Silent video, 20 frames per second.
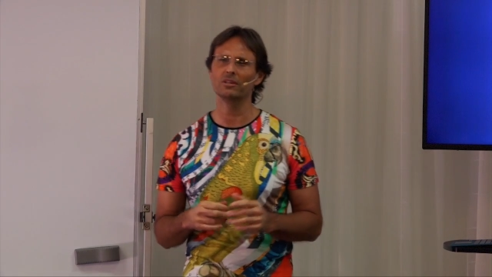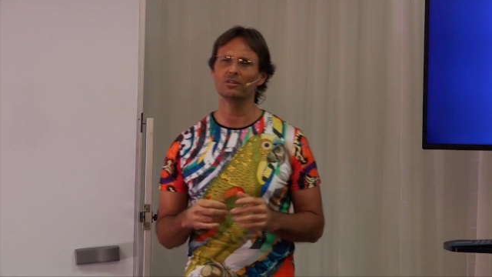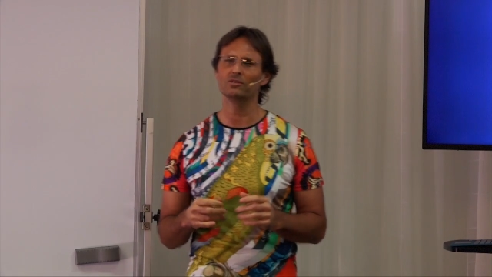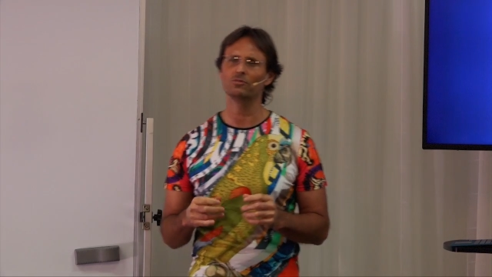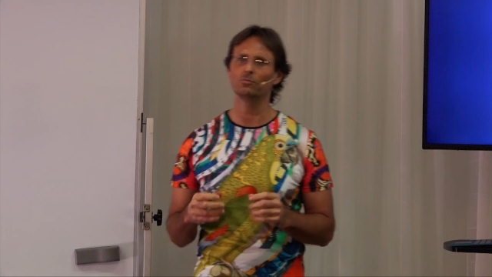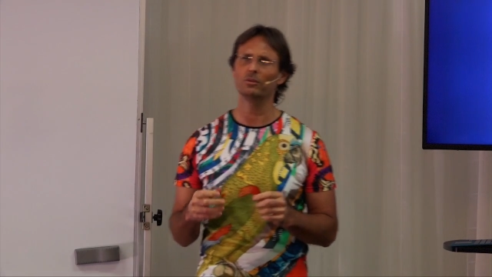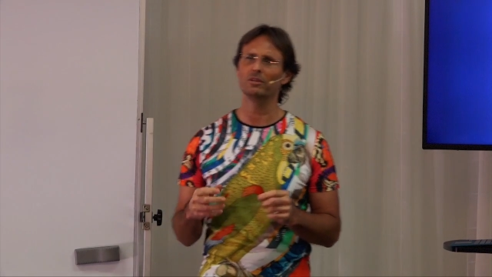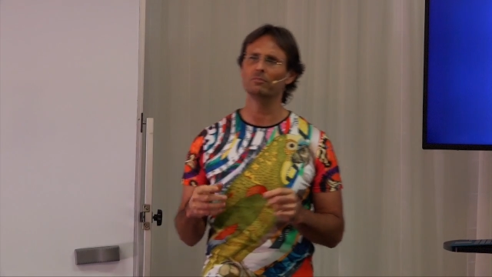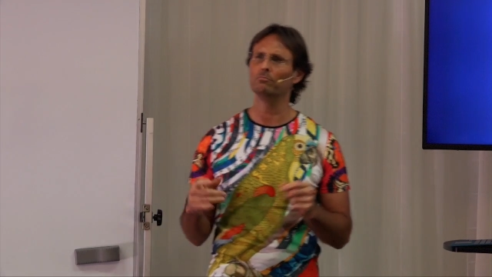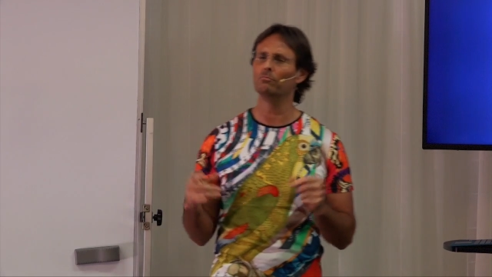
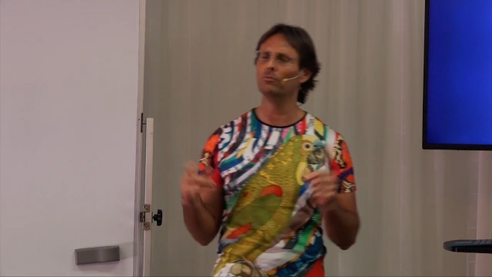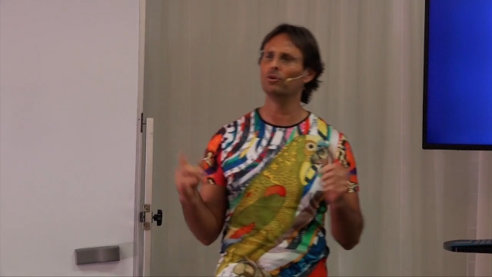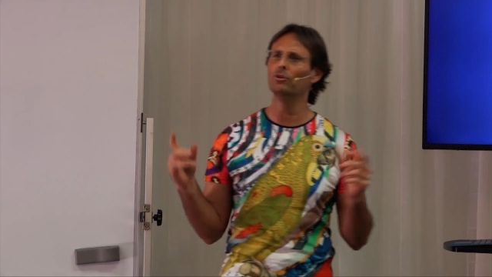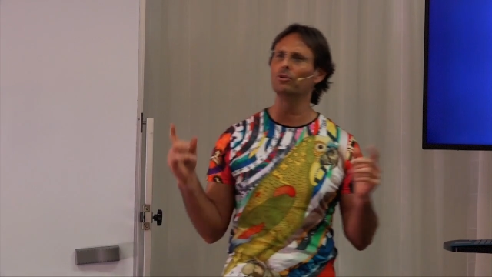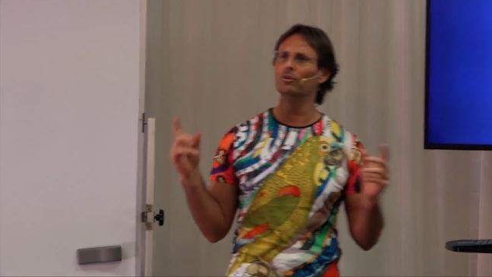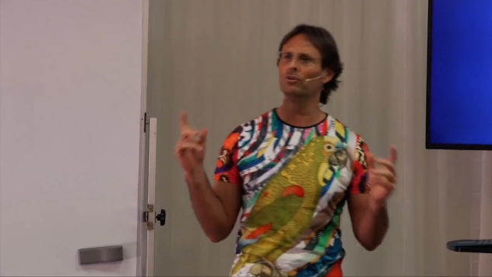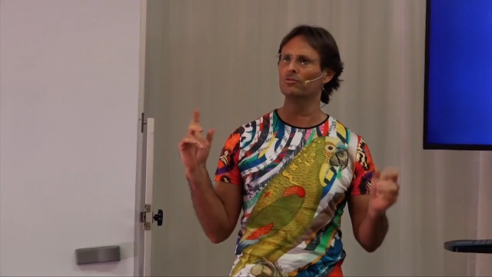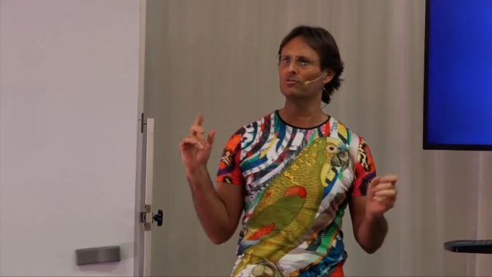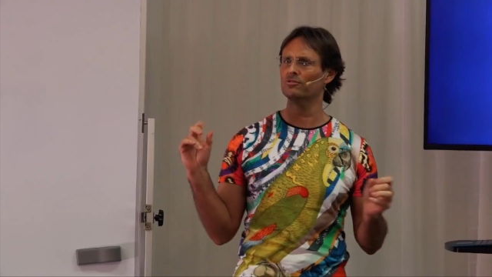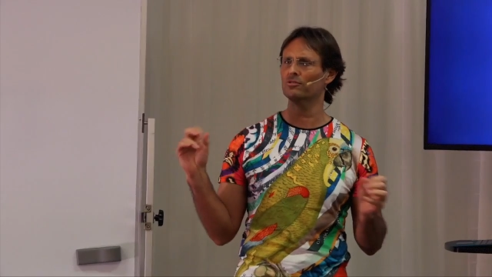is we
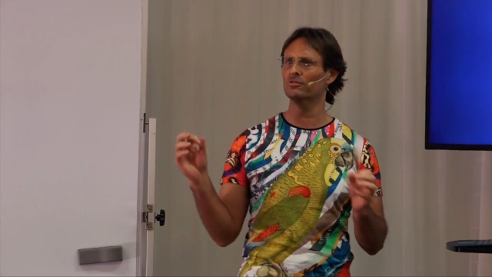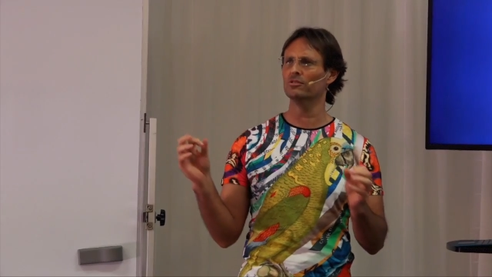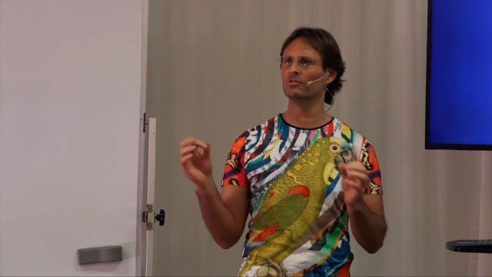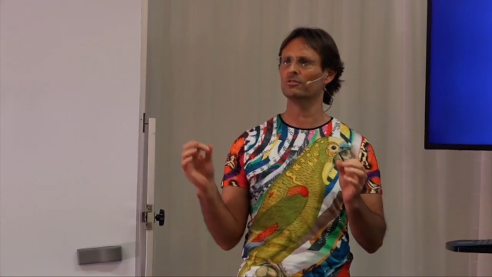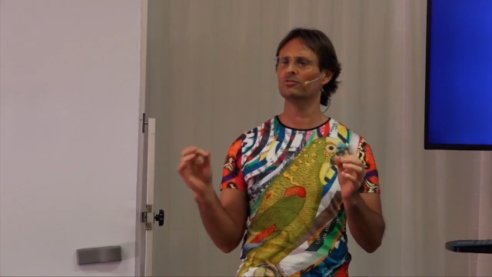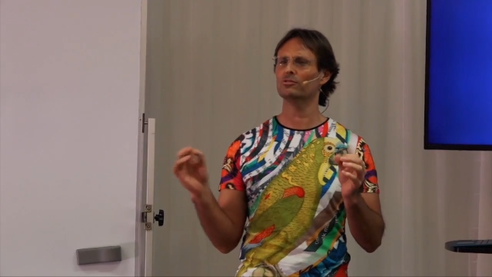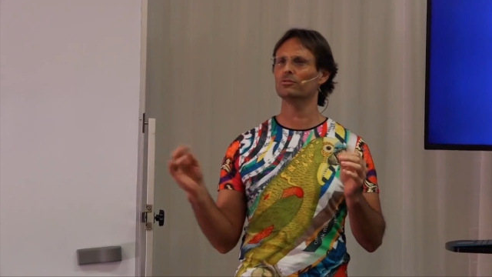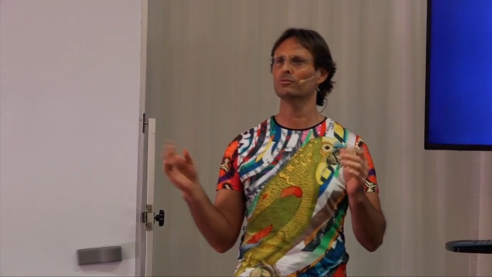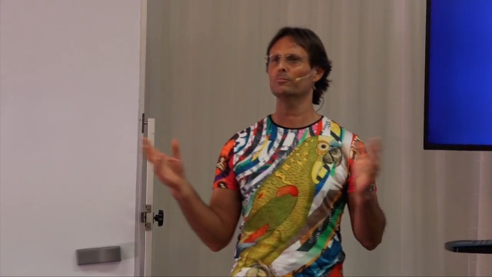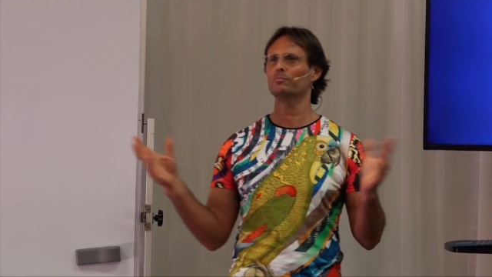merged
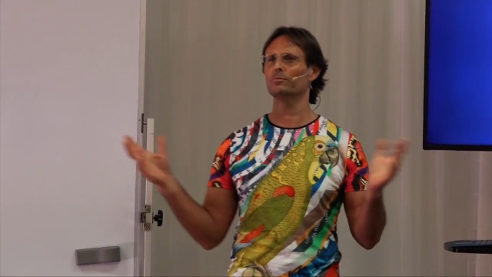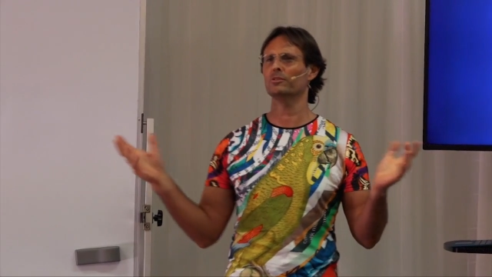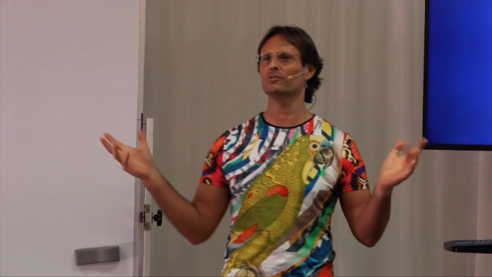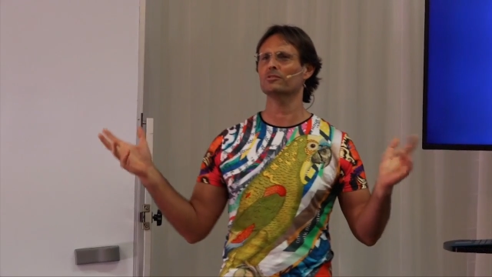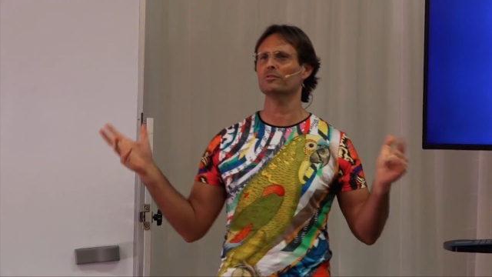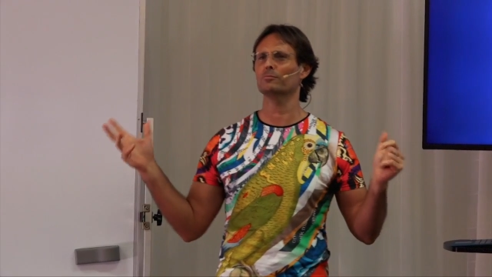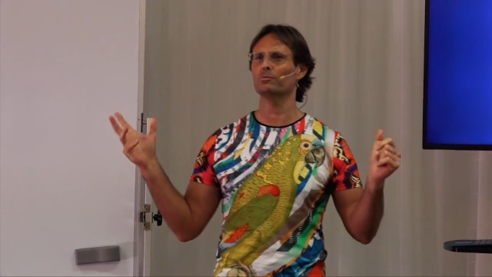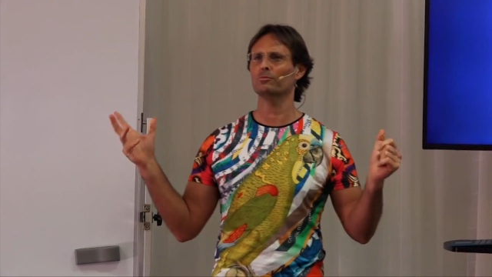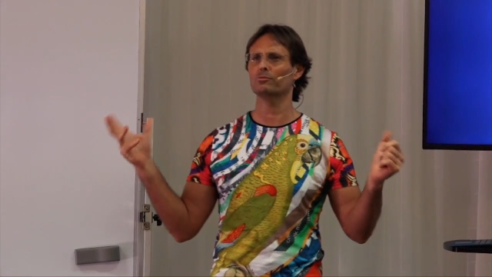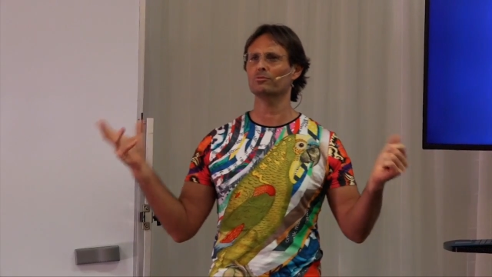the two
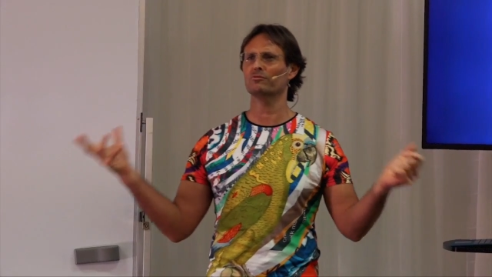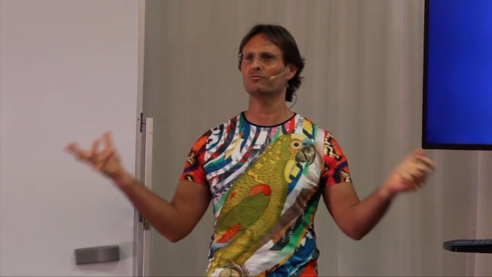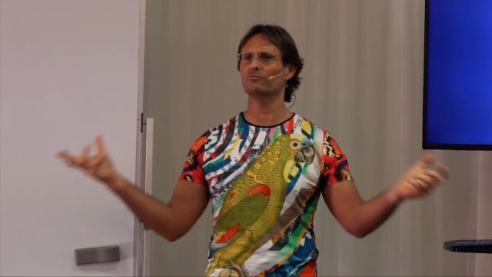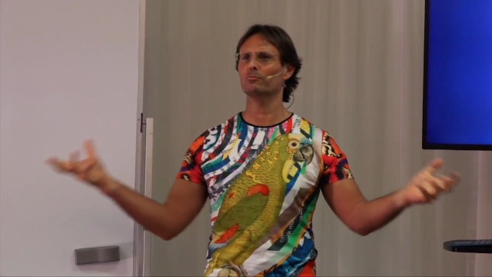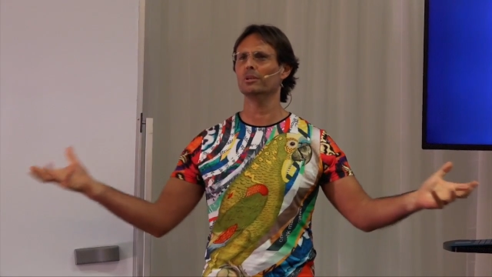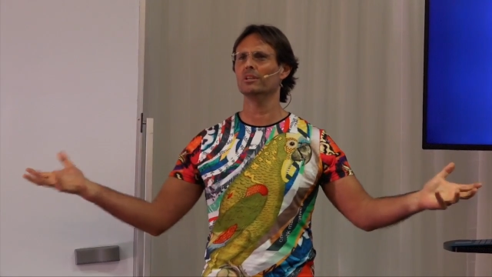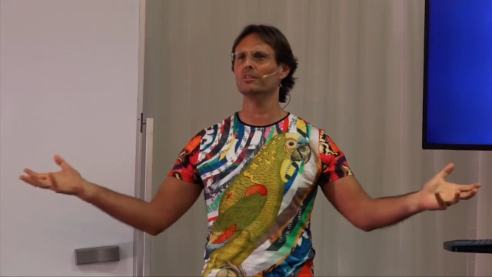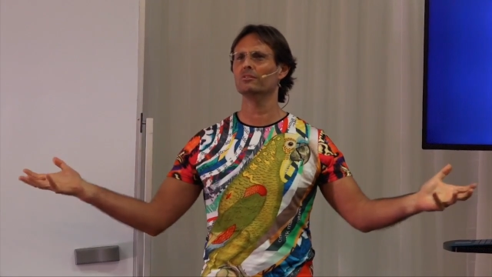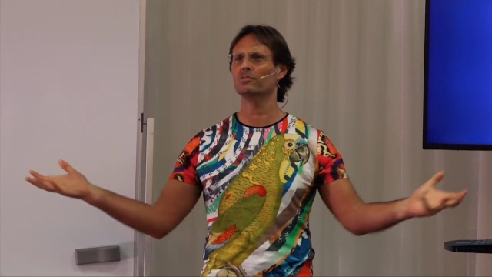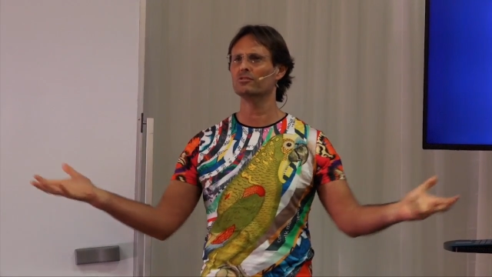principles of
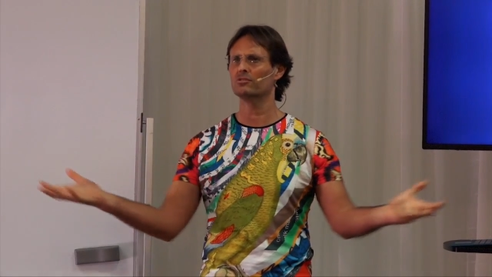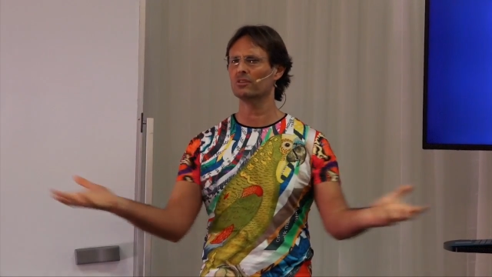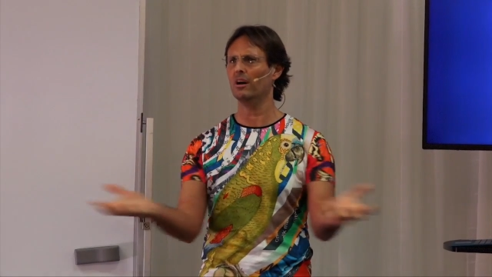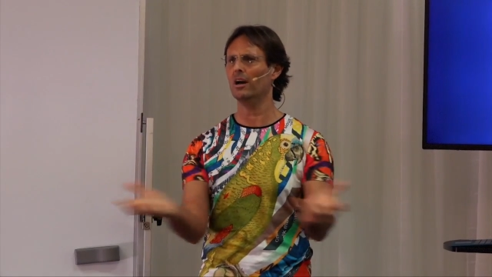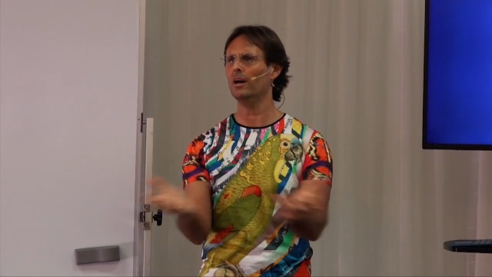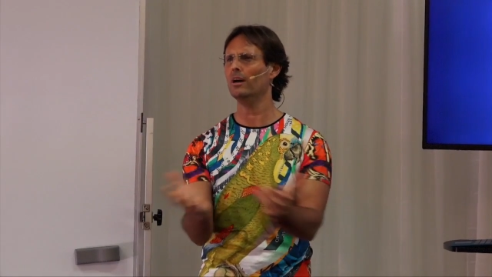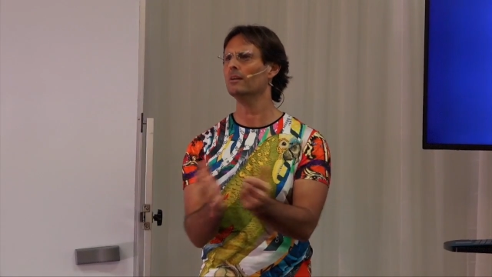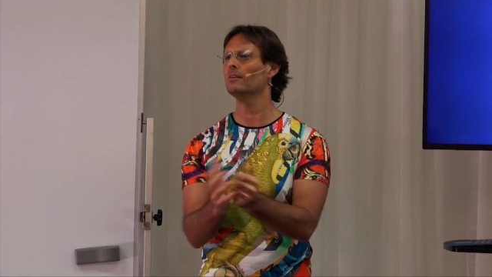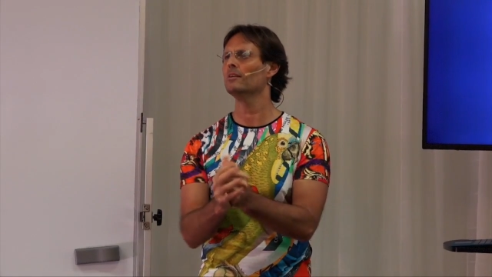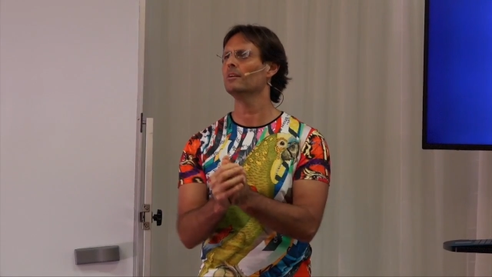will and
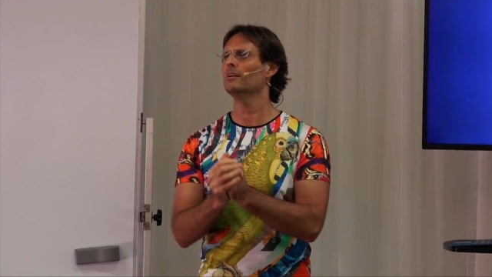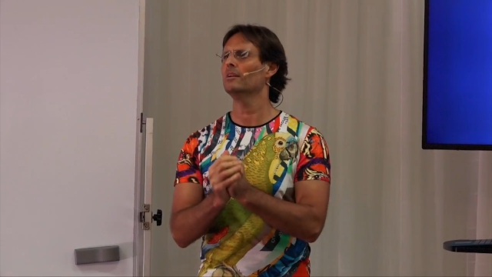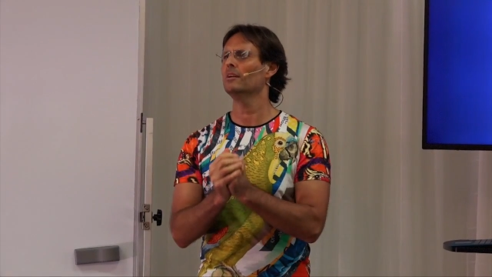desire